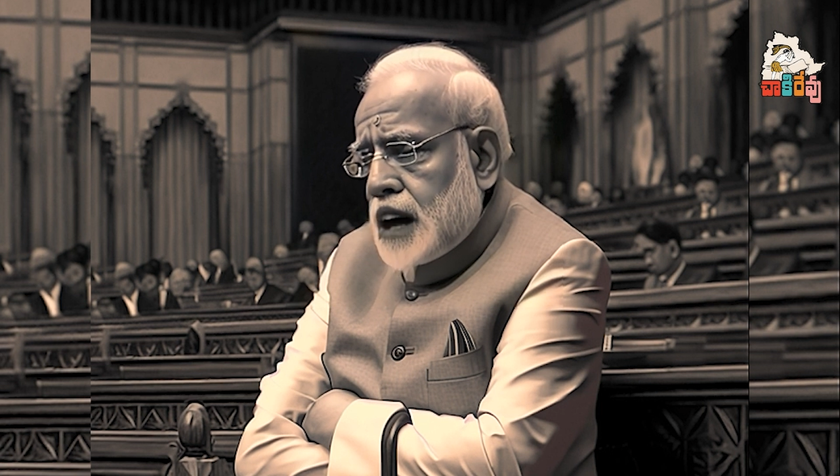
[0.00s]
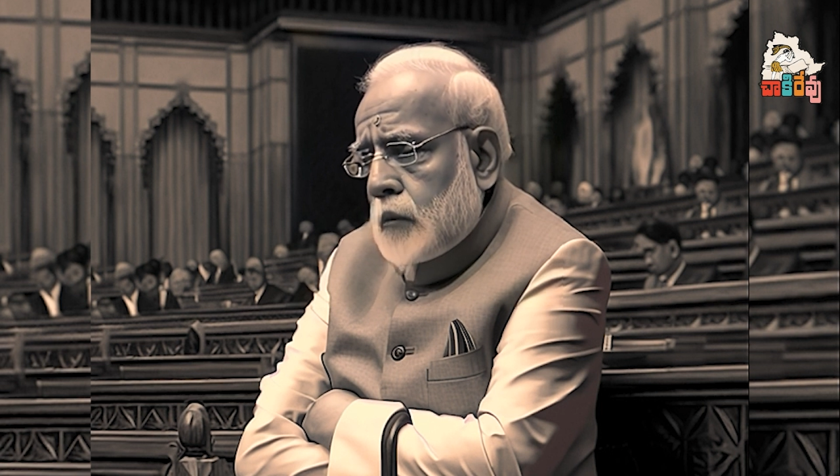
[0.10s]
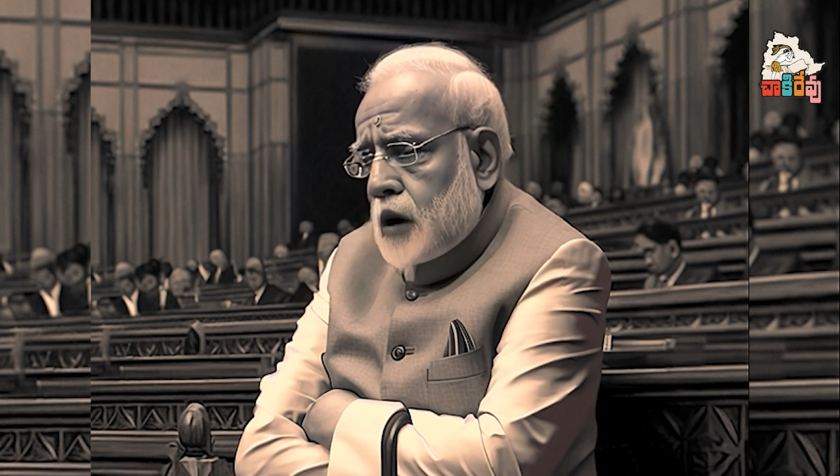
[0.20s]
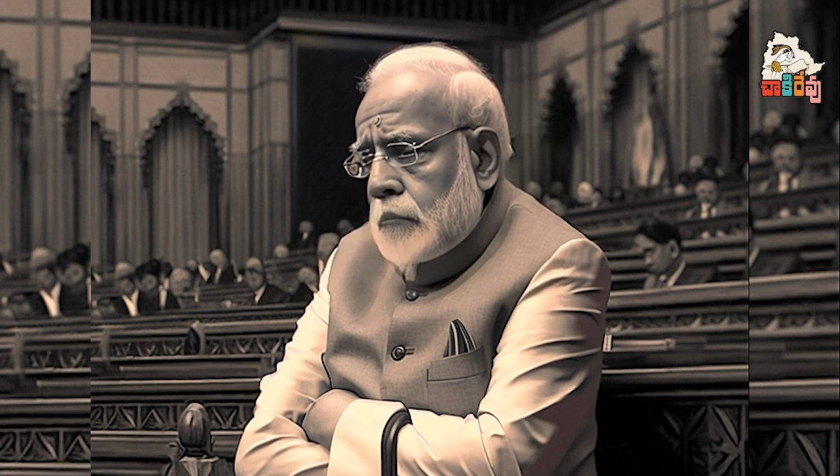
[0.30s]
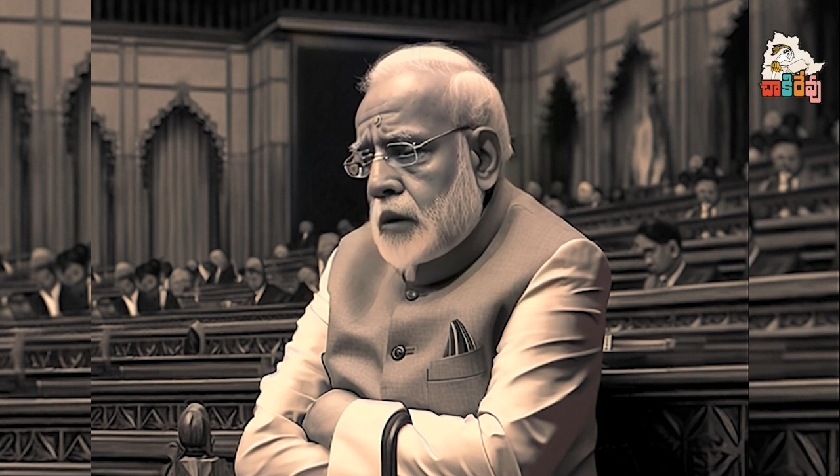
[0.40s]

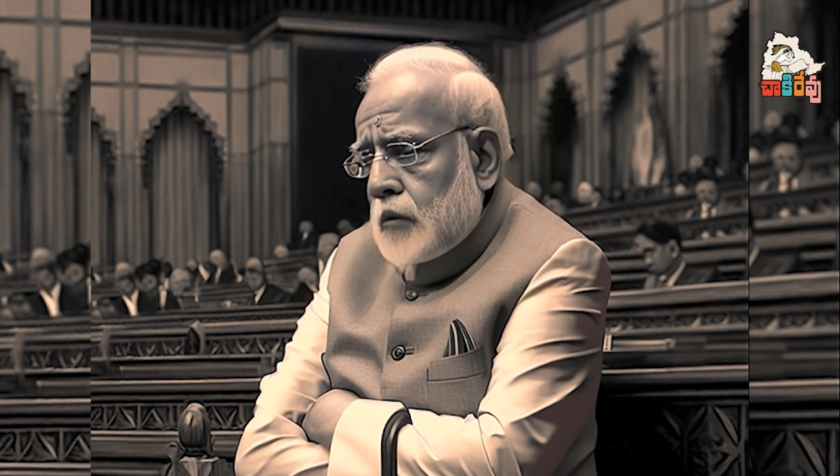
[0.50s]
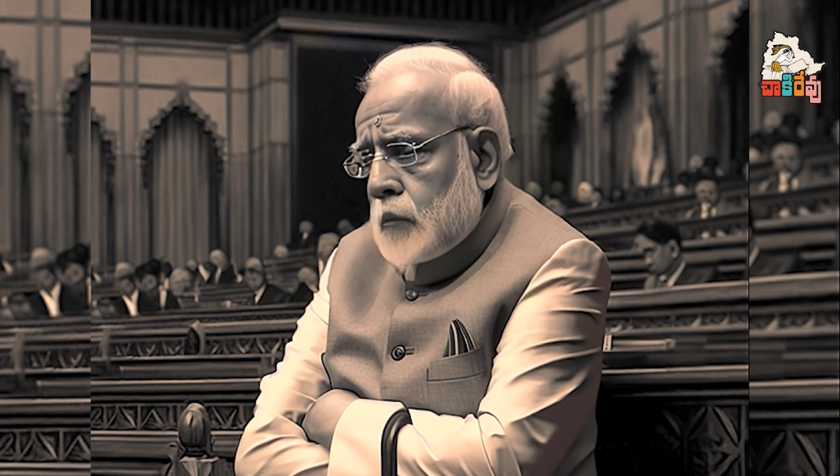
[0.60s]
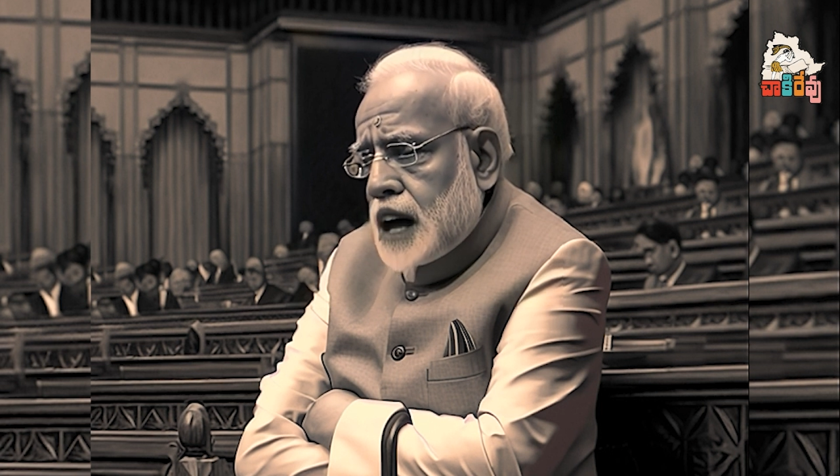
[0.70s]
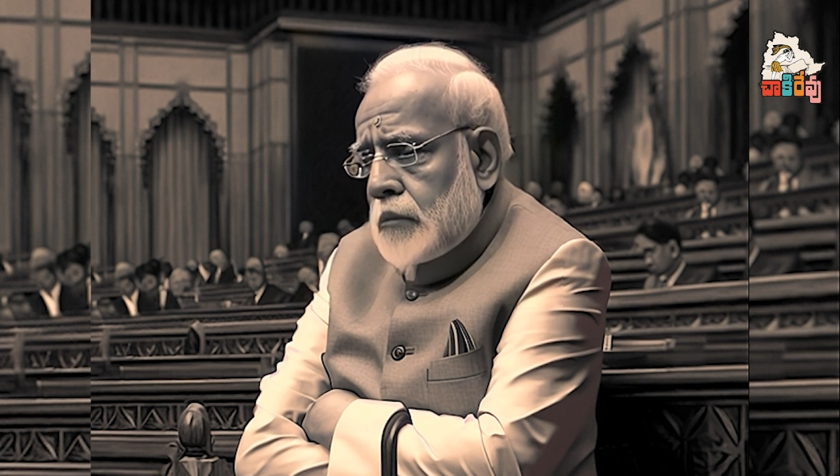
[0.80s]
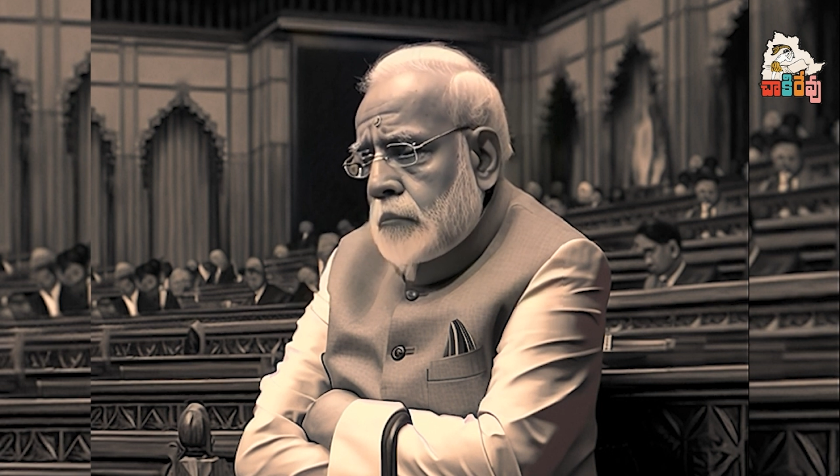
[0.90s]
And what better
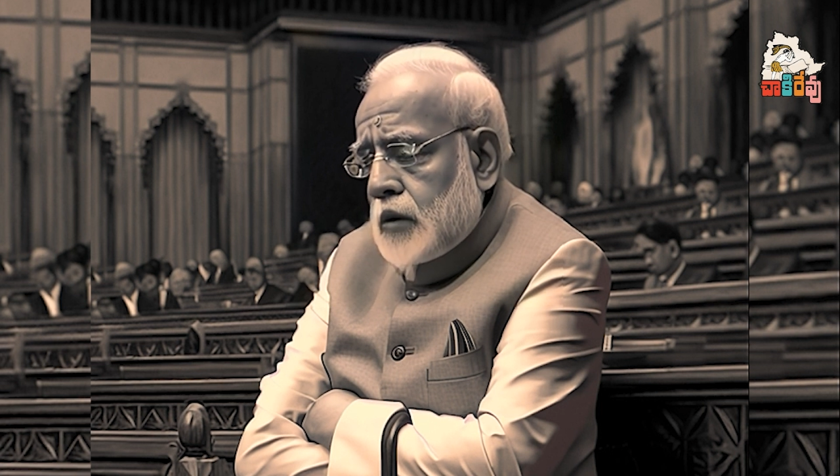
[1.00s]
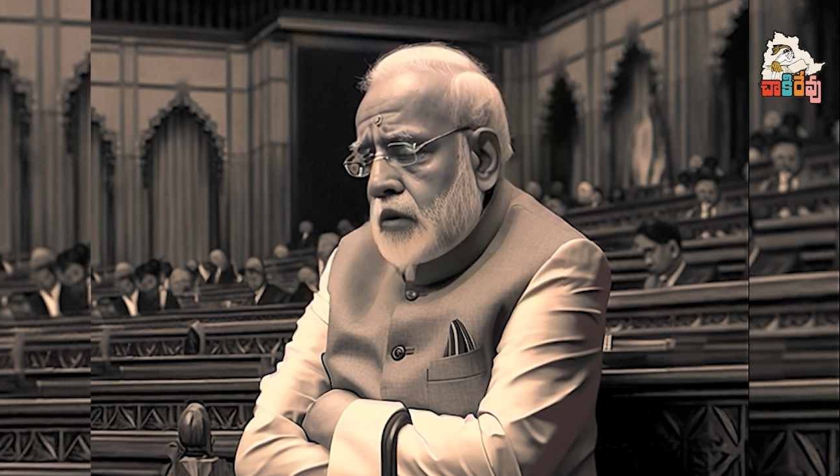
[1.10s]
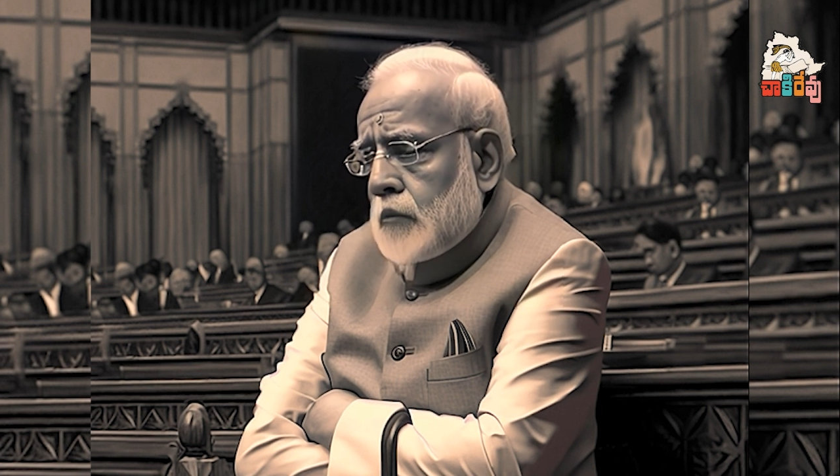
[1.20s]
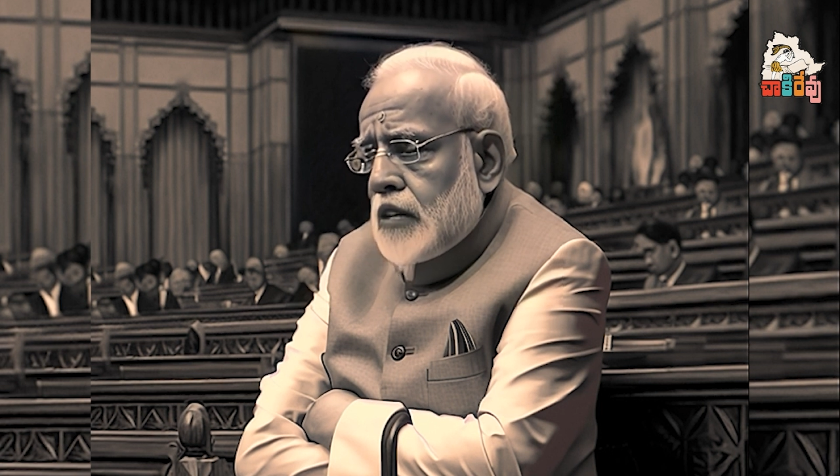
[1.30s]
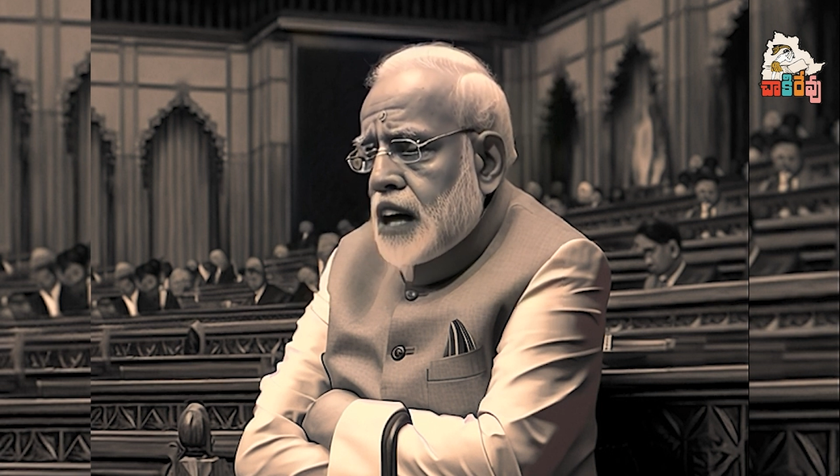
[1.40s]
way to
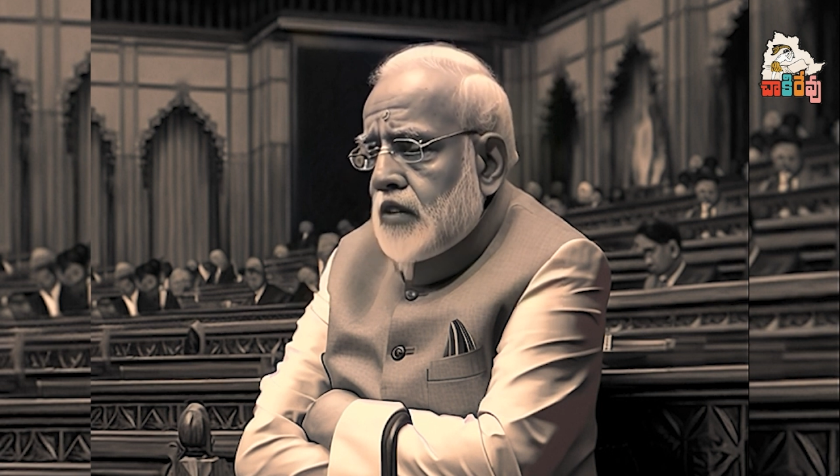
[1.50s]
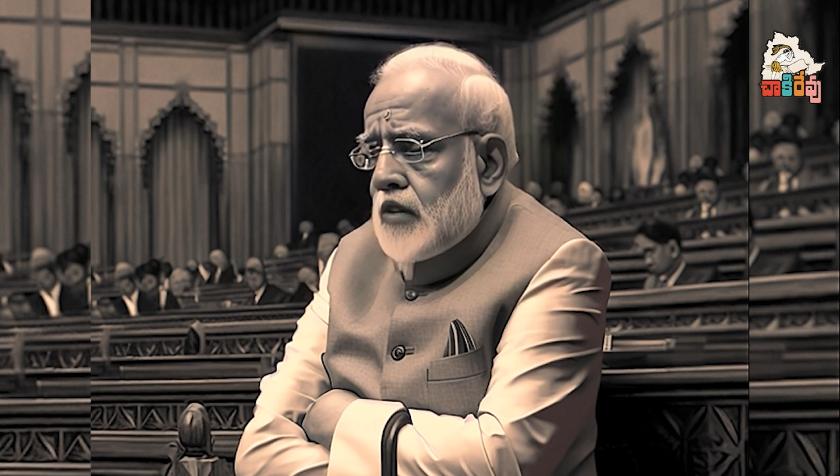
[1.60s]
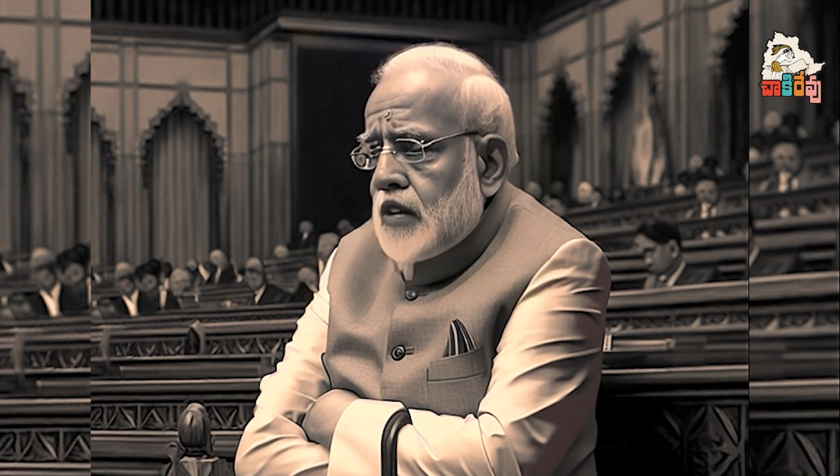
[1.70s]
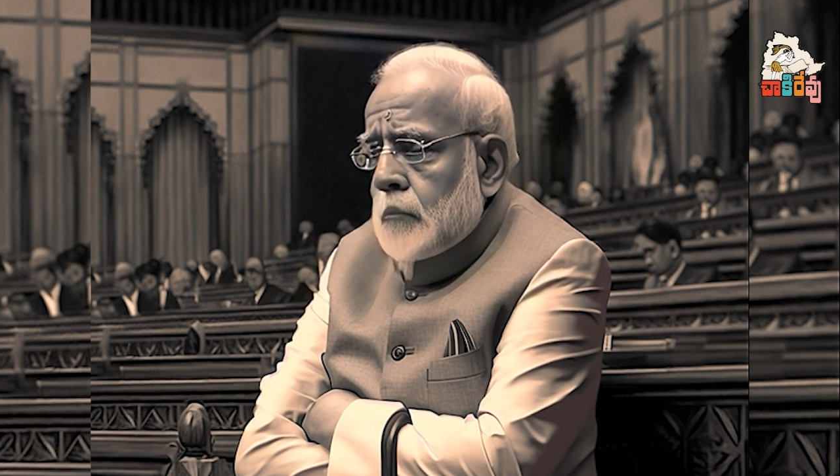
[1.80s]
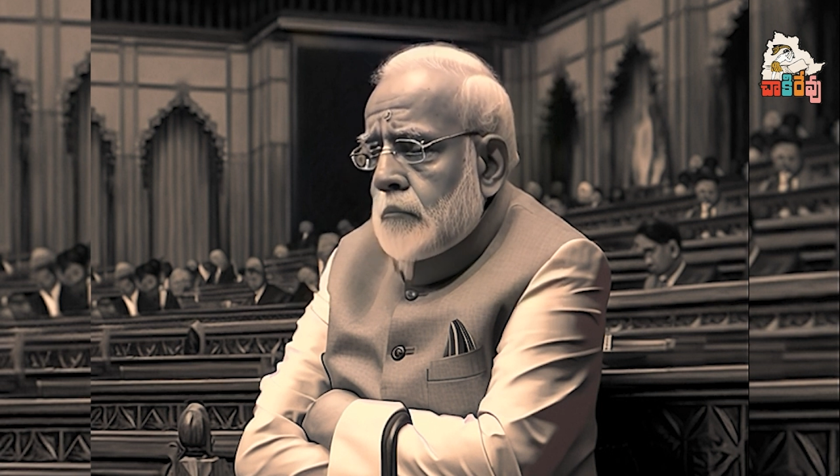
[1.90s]
build a
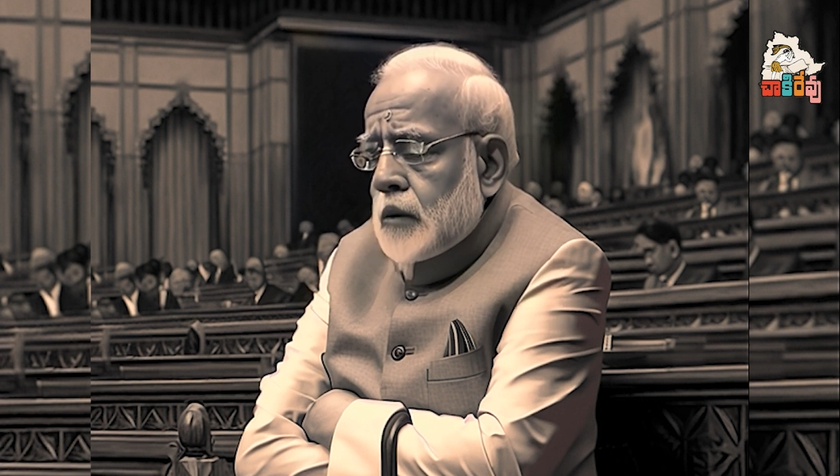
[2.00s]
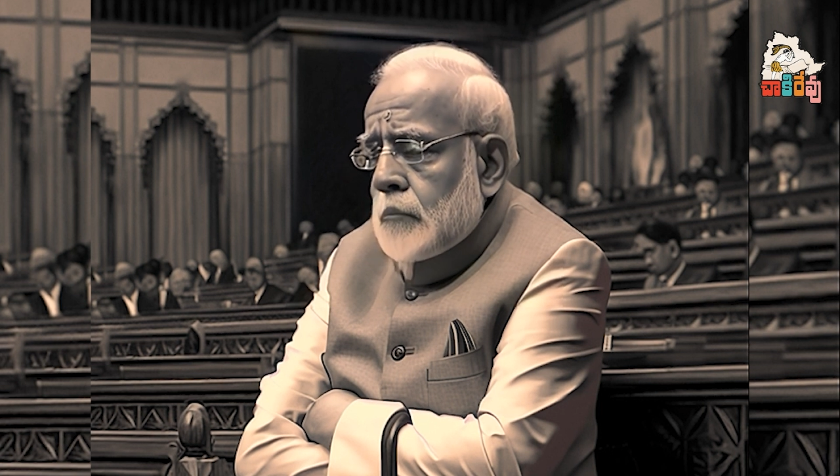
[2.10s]
relationship than